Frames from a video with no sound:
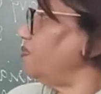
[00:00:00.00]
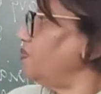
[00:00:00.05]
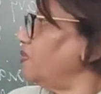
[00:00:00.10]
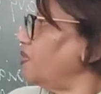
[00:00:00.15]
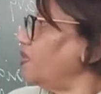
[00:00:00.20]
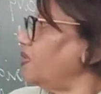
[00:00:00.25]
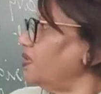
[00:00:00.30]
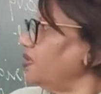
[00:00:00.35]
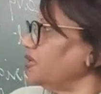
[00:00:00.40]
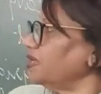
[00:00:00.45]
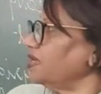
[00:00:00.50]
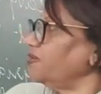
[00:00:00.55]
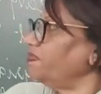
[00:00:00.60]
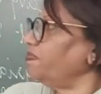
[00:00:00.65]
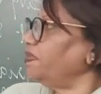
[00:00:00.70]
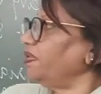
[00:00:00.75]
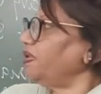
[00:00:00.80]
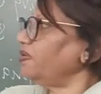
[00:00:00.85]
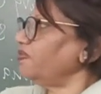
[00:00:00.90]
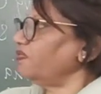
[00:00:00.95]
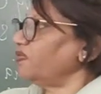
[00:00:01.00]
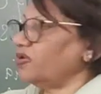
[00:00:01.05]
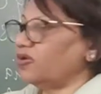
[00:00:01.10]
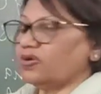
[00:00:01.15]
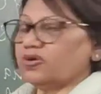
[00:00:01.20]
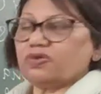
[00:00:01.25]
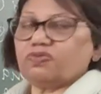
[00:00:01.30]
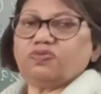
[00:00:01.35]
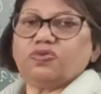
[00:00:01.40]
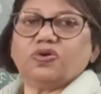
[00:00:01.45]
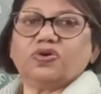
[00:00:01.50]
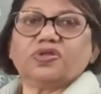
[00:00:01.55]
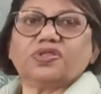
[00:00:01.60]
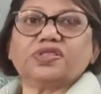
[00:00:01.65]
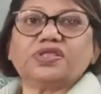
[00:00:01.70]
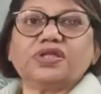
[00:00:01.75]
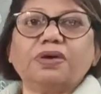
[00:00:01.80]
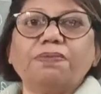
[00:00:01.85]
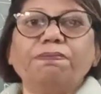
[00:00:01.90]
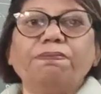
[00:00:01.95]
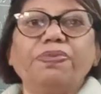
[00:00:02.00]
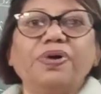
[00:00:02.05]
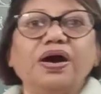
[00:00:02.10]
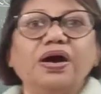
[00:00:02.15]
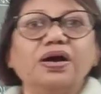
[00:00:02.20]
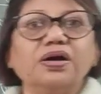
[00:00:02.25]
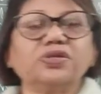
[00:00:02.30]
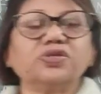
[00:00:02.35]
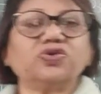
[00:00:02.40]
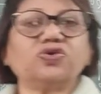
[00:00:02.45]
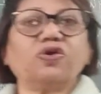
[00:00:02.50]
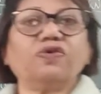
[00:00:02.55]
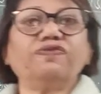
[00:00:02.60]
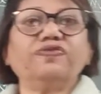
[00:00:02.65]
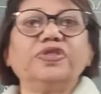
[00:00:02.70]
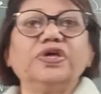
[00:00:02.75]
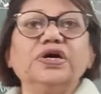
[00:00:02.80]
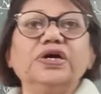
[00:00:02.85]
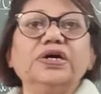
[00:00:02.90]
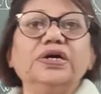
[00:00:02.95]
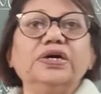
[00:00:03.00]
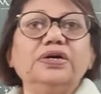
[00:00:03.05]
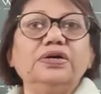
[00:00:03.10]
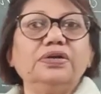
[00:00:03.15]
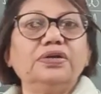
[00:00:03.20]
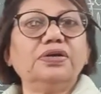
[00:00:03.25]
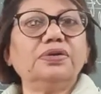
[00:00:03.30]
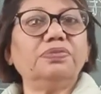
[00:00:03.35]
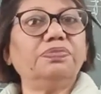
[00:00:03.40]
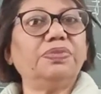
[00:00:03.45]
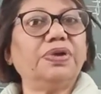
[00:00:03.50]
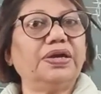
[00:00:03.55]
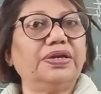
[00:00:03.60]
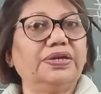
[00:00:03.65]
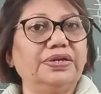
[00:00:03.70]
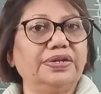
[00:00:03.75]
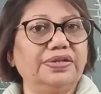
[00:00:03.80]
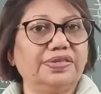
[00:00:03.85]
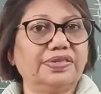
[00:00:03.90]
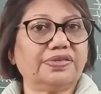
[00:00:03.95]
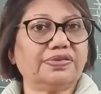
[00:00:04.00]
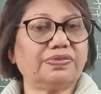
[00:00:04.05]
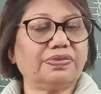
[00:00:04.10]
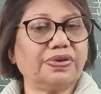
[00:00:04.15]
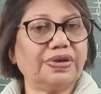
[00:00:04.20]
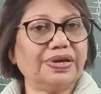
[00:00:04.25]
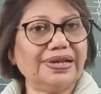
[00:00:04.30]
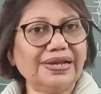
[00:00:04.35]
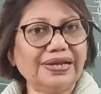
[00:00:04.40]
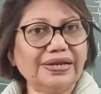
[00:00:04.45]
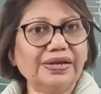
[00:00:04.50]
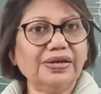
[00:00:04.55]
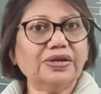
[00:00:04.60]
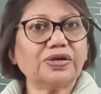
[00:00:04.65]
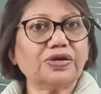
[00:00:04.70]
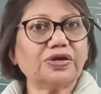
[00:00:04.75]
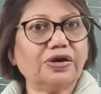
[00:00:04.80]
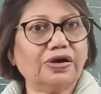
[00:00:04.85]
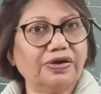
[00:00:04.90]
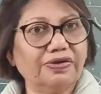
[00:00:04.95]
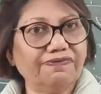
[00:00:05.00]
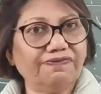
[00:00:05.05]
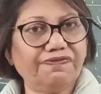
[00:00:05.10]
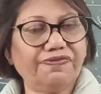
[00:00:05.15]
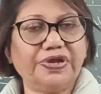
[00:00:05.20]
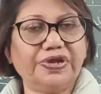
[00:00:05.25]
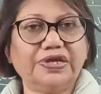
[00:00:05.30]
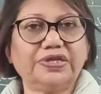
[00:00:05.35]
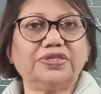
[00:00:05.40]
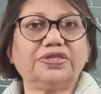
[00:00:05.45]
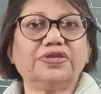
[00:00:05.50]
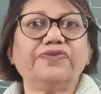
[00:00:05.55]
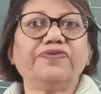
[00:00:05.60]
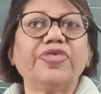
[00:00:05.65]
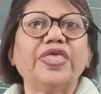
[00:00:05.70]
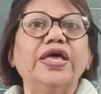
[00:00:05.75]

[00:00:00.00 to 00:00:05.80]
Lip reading: War was the part of the Arab and Israel conflict.